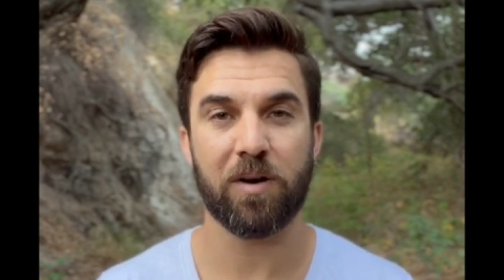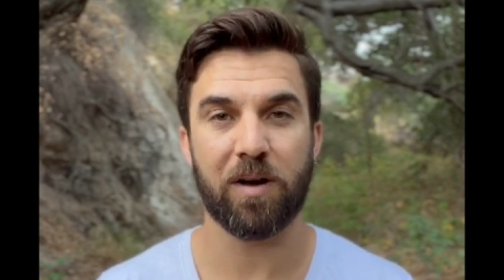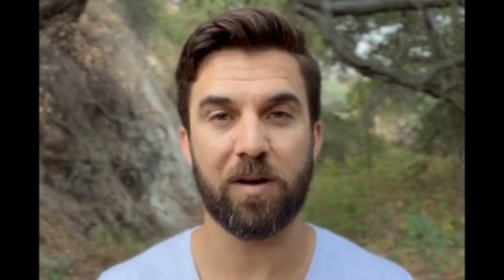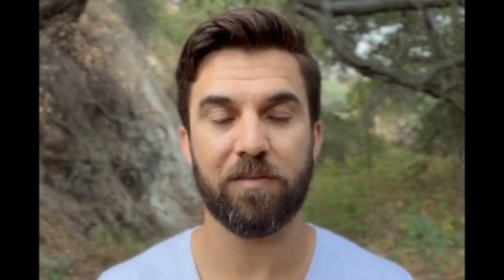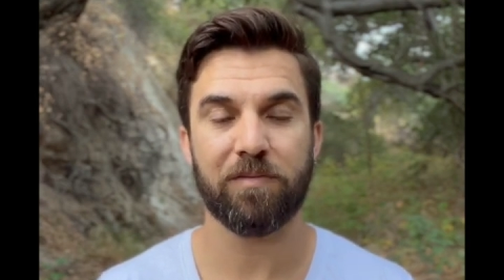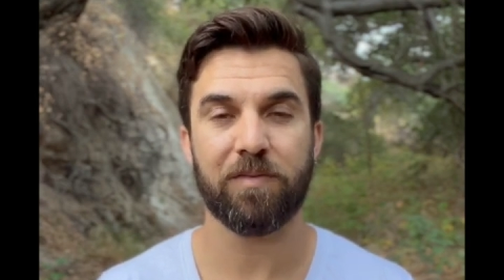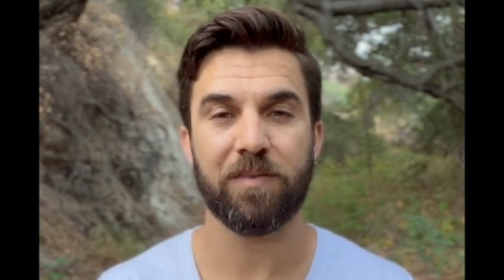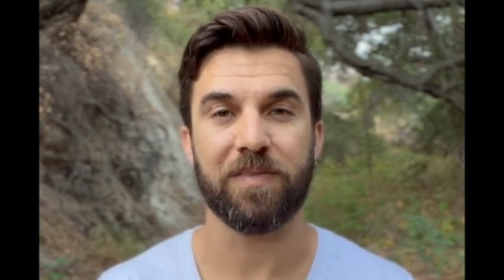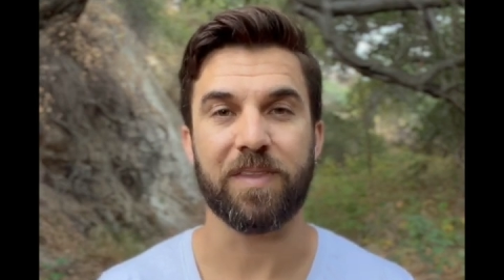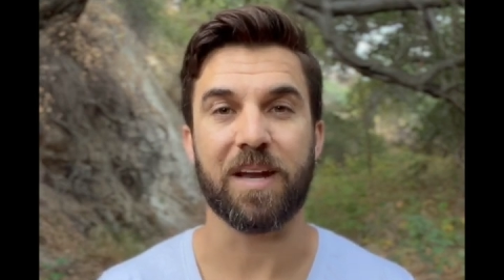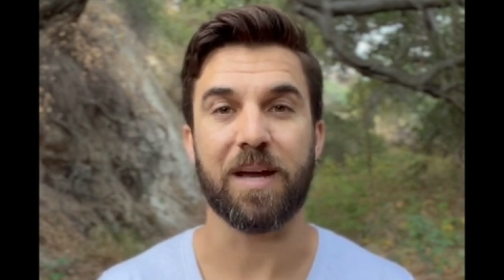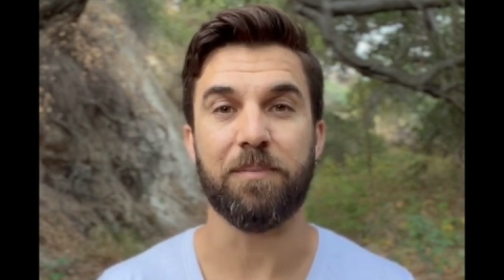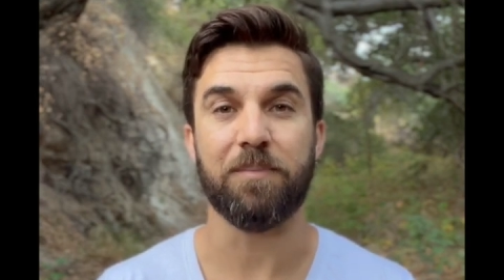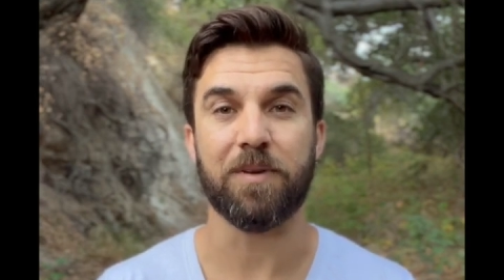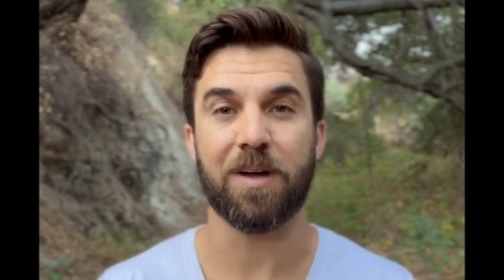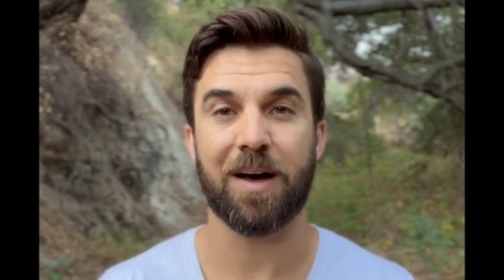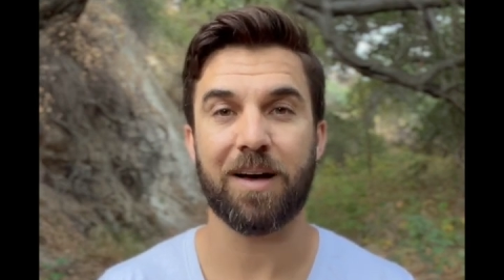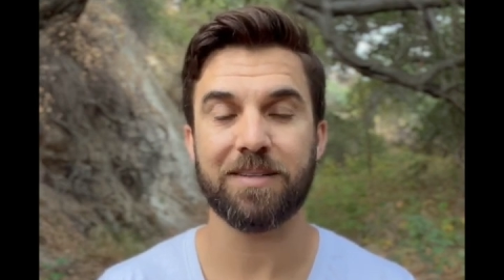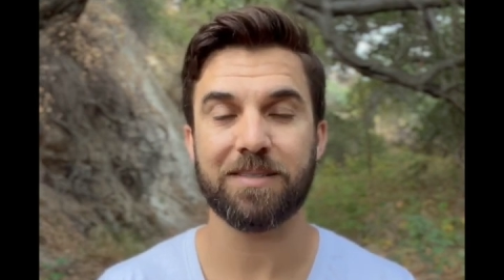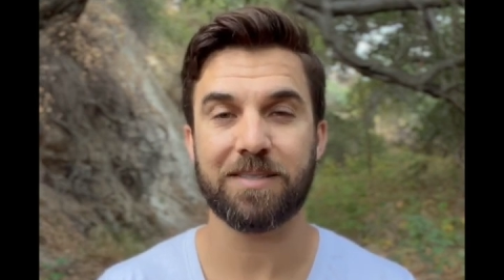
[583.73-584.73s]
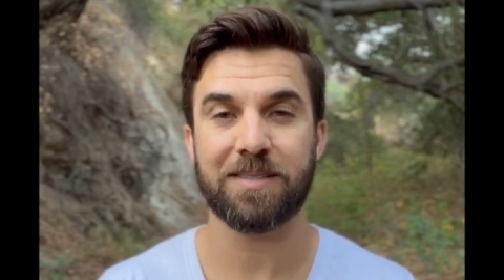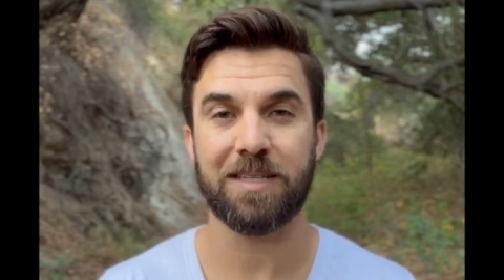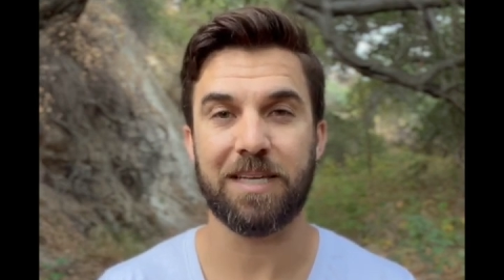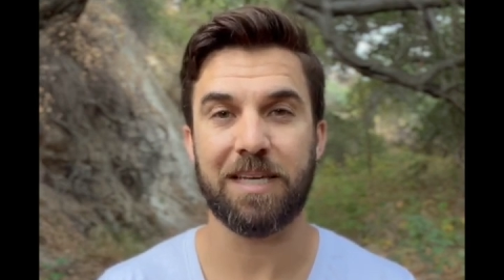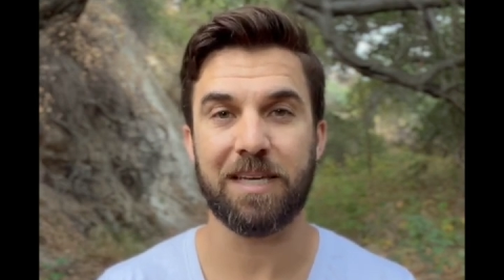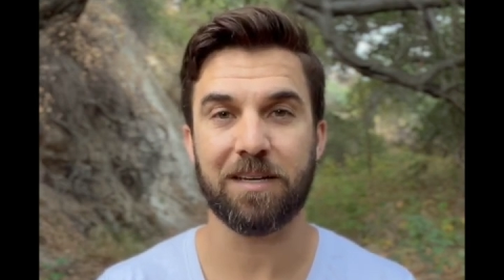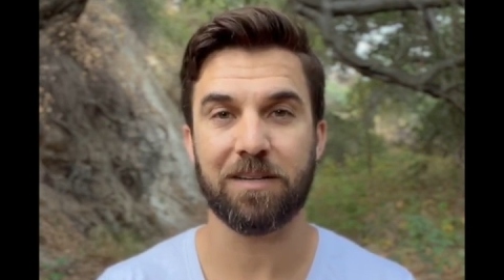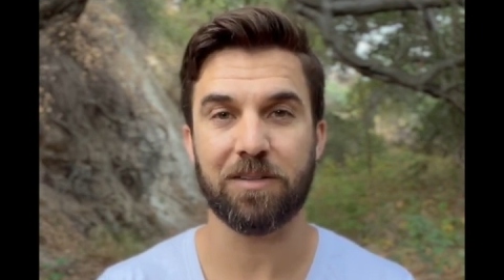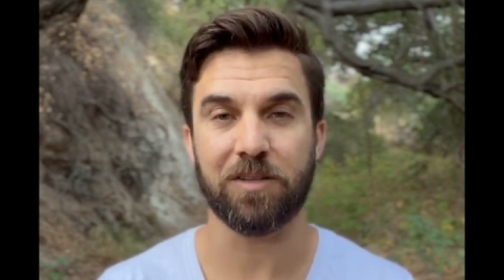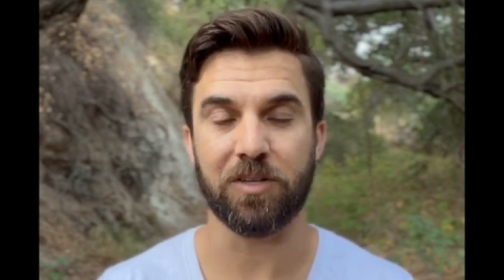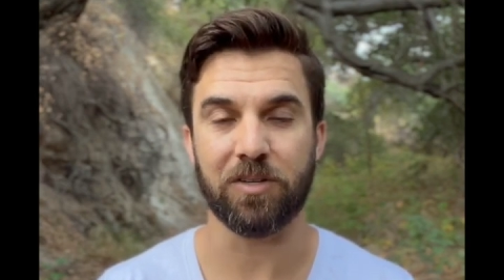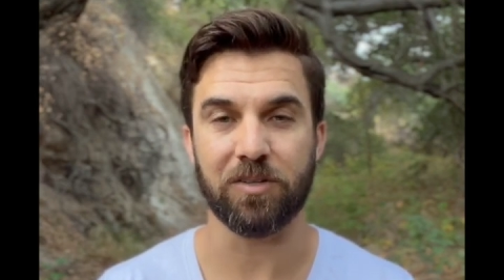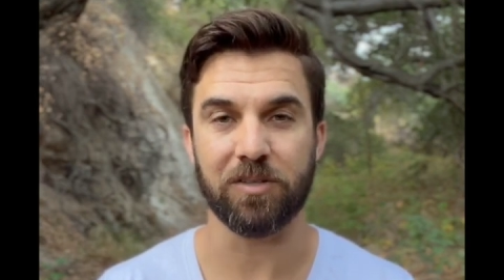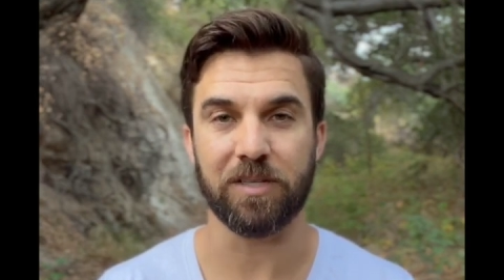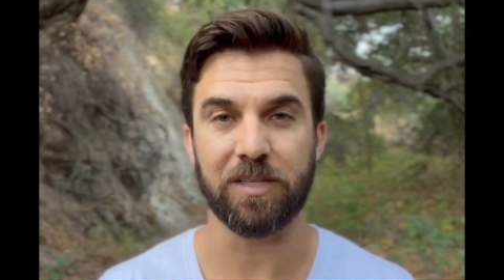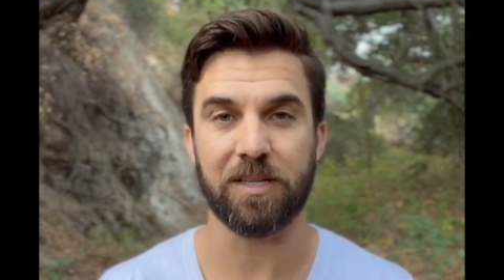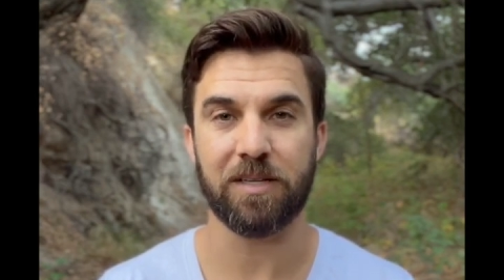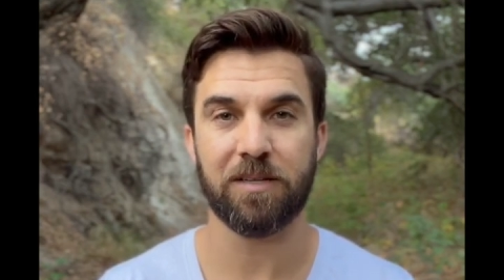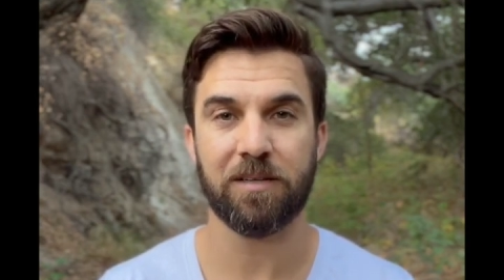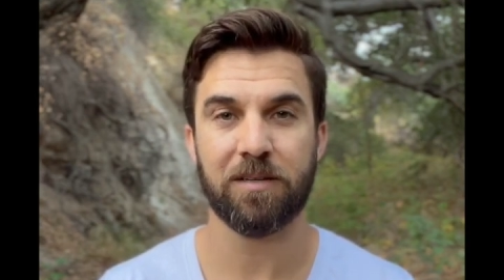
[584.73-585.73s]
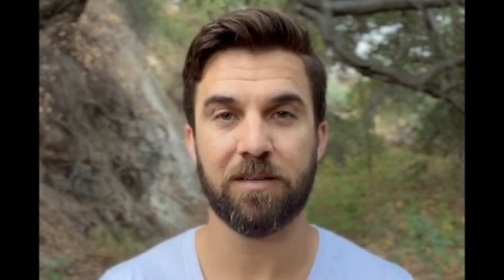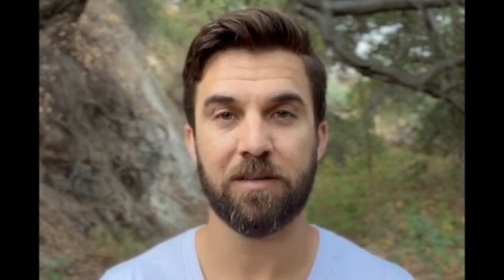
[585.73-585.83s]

of that I'm not seeing clearly